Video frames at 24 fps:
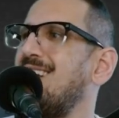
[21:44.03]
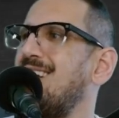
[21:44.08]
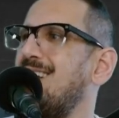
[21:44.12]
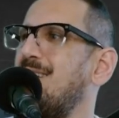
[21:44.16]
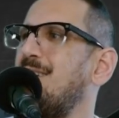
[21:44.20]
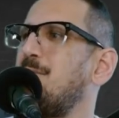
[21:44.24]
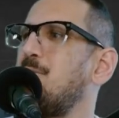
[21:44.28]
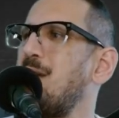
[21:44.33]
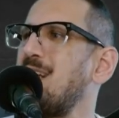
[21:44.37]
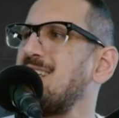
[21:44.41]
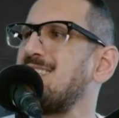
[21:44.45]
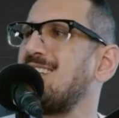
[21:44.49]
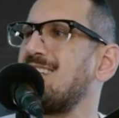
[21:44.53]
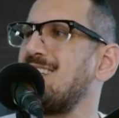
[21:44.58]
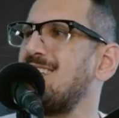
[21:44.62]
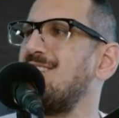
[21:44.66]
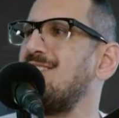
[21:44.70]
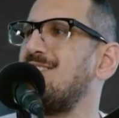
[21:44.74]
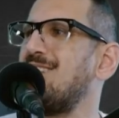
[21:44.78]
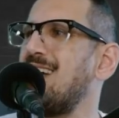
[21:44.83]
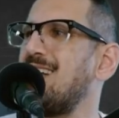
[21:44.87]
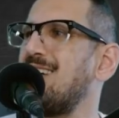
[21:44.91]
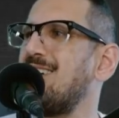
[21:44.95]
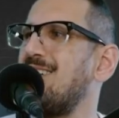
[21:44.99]
basically
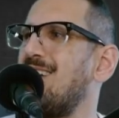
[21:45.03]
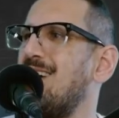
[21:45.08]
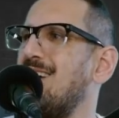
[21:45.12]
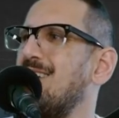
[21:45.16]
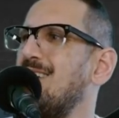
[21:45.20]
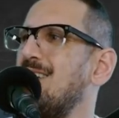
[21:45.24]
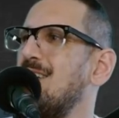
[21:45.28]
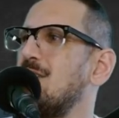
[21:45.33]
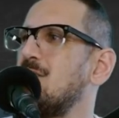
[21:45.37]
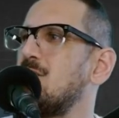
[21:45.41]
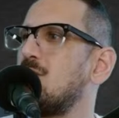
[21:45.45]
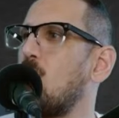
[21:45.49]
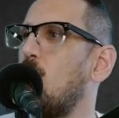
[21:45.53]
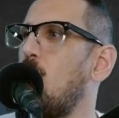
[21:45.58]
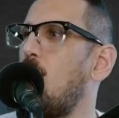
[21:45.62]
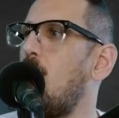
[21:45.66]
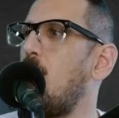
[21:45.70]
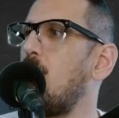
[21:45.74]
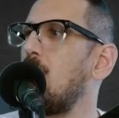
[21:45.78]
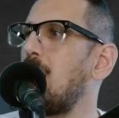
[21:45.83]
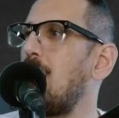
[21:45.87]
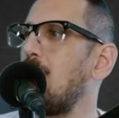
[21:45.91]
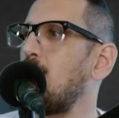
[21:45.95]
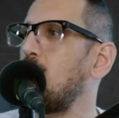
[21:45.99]
you get it all. So
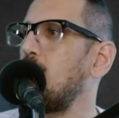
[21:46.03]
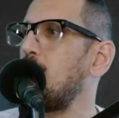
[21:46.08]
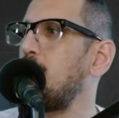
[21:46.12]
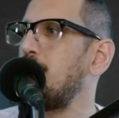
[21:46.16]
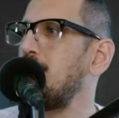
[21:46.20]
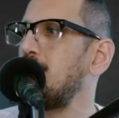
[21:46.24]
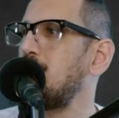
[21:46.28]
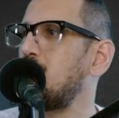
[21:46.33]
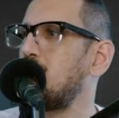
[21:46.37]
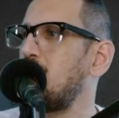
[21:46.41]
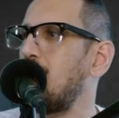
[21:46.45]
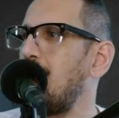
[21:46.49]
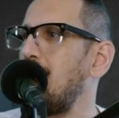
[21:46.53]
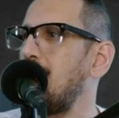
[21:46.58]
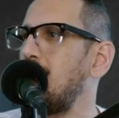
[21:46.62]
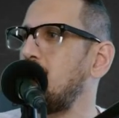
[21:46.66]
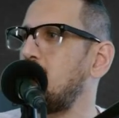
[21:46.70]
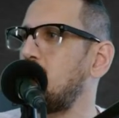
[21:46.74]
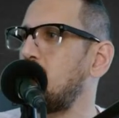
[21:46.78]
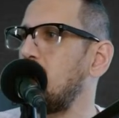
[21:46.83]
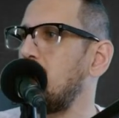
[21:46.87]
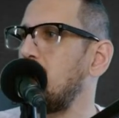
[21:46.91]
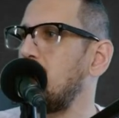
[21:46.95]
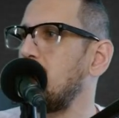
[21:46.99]
all I would be
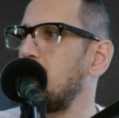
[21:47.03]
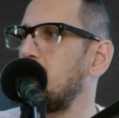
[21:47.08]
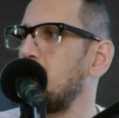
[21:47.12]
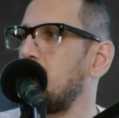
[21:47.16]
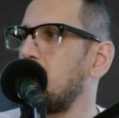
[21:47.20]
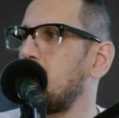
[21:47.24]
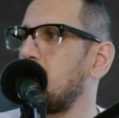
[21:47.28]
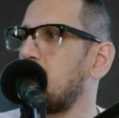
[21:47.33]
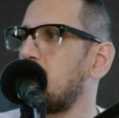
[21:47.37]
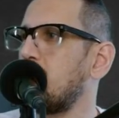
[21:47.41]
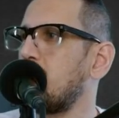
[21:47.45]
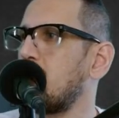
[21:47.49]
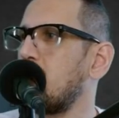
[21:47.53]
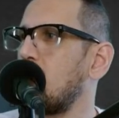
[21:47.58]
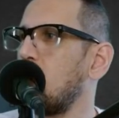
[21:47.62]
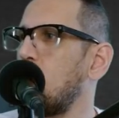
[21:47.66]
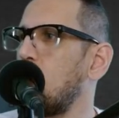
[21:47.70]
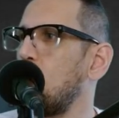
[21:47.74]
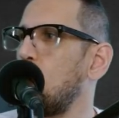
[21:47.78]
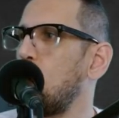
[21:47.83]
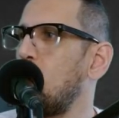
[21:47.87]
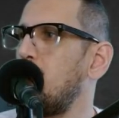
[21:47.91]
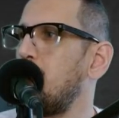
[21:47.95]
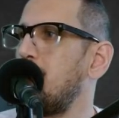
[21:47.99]
changing
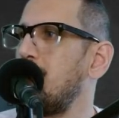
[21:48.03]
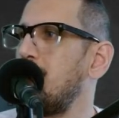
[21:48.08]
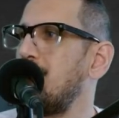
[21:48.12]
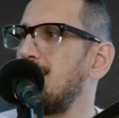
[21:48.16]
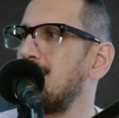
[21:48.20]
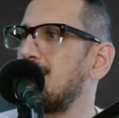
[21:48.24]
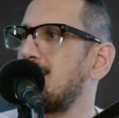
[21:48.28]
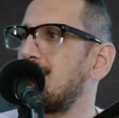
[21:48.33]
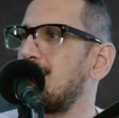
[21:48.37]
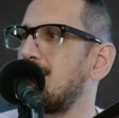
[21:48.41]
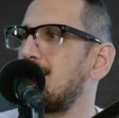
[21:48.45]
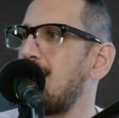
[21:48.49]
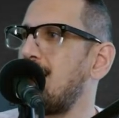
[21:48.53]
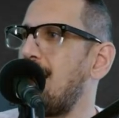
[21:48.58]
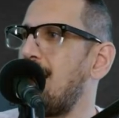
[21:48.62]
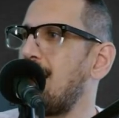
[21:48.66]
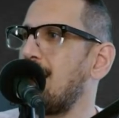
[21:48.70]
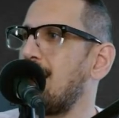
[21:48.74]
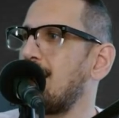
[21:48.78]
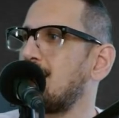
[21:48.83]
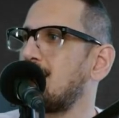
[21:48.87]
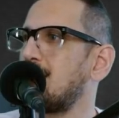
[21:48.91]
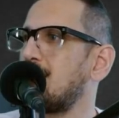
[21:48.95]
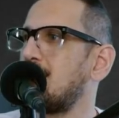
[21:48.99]
would be this
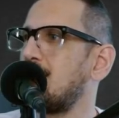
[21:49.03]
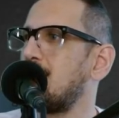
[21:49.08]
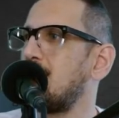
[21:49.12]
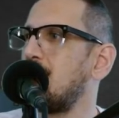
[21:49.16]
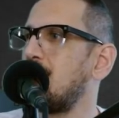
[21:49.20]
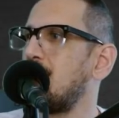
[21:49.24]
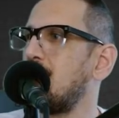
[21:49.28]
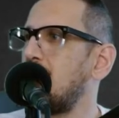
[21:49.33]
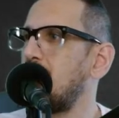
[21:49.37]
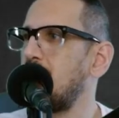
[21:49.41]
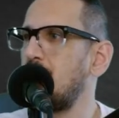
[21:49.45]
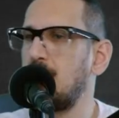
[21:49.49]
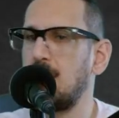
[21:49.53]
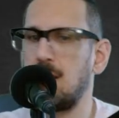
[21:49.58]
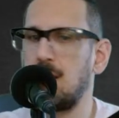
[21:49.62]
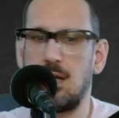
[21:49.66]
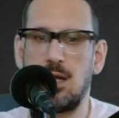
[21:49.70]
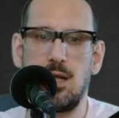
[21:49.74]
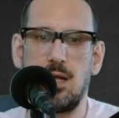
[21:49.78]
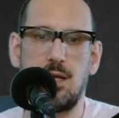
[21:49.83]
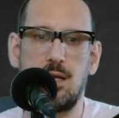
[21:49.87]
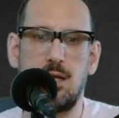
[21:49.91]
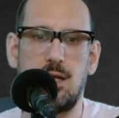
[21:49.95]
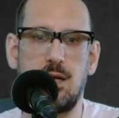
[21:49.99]
text.
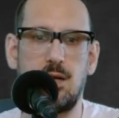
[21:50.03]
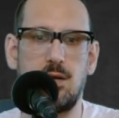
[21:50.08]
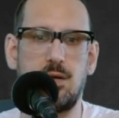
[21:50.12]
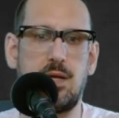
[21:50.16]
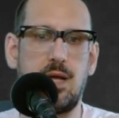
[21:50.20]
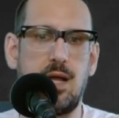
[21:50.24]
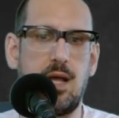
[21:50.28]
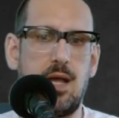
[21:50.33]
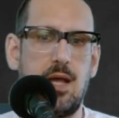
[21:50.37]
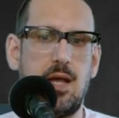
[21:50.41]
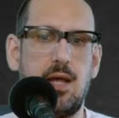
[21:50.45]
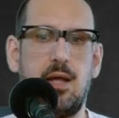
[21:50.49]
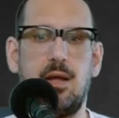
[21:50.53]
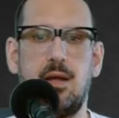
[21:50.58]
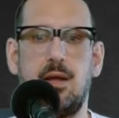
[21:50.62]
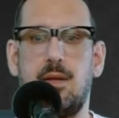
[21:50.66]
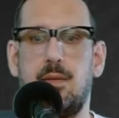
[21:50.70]
Okay.